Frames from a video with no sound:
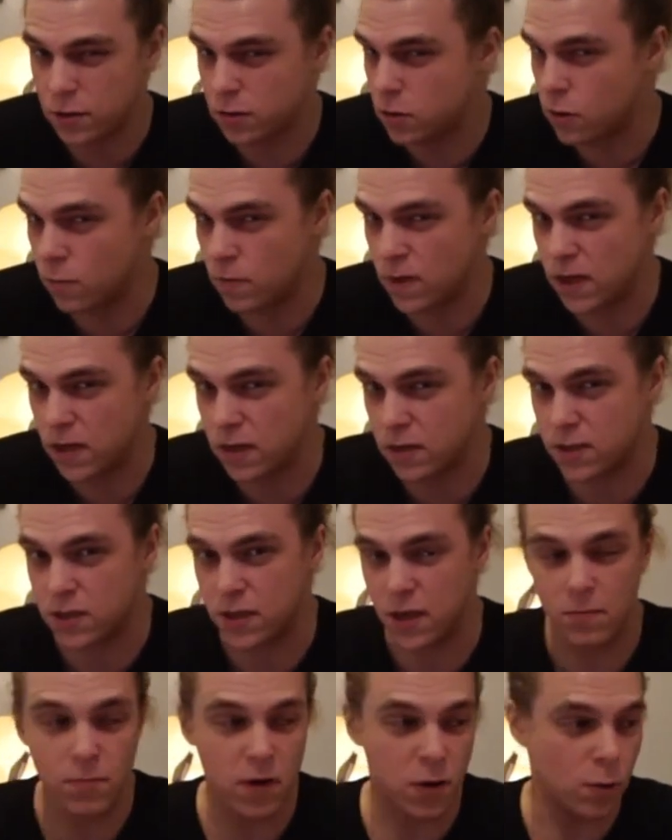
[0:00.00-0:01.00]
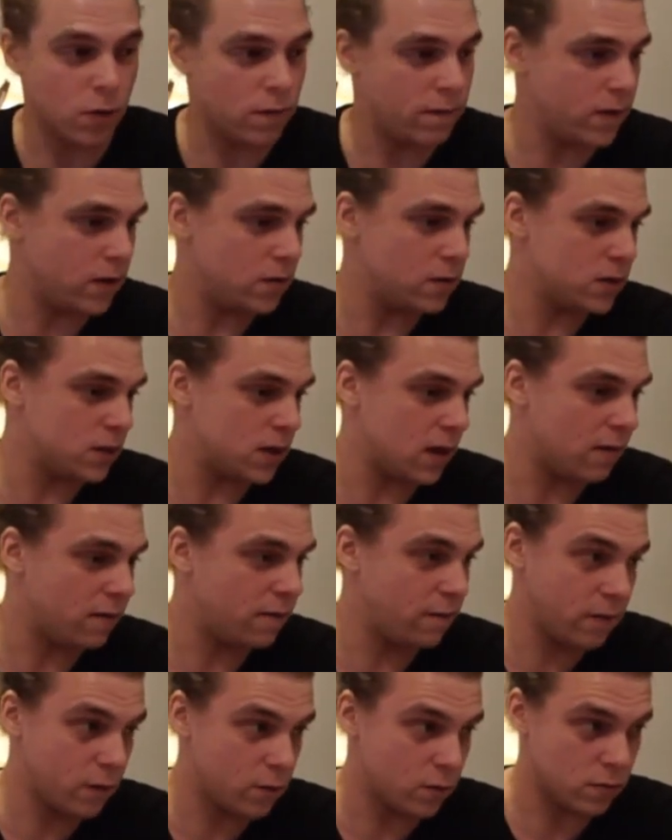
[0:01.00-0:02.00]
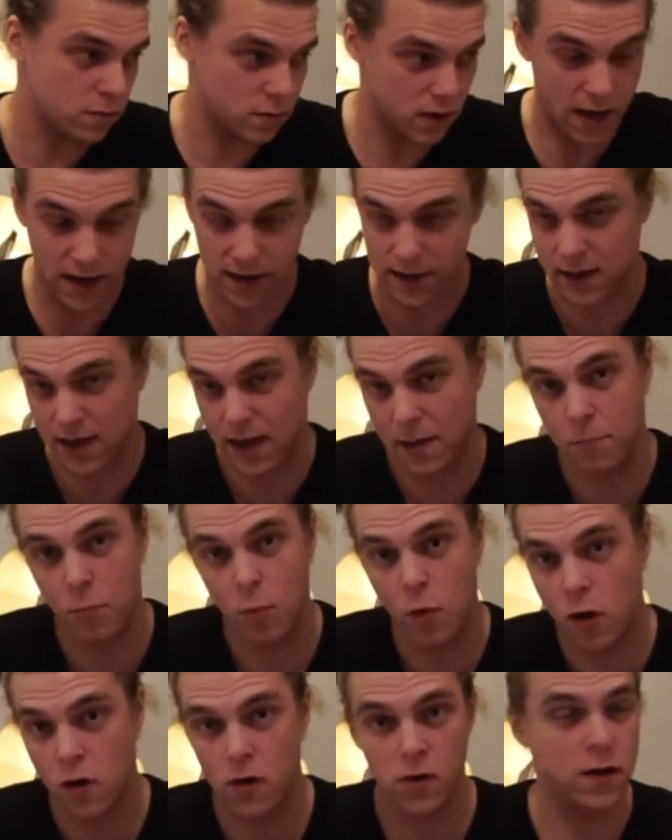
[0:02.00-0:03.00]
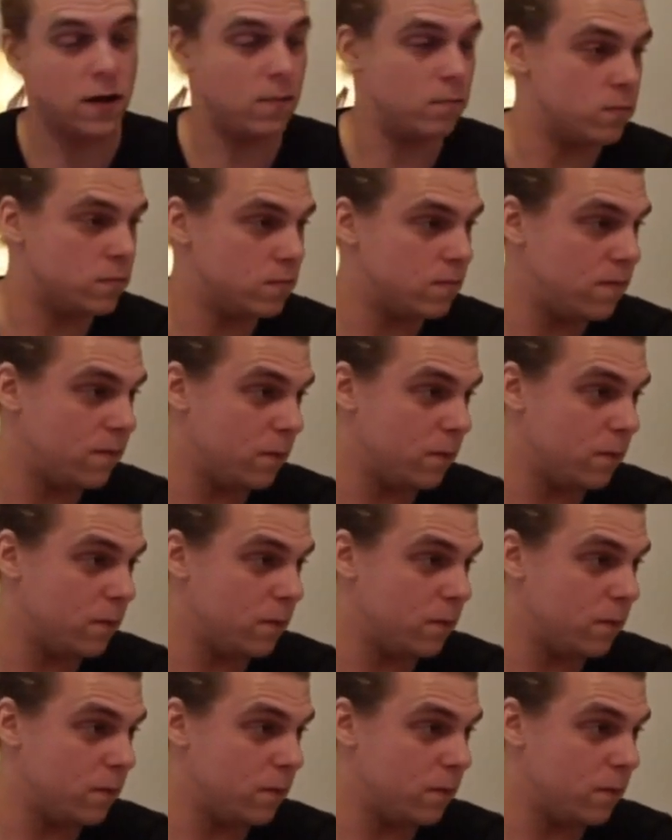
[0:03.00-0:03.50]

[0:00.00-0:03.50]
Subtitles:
Normally you'd see me review stuff called like the M1,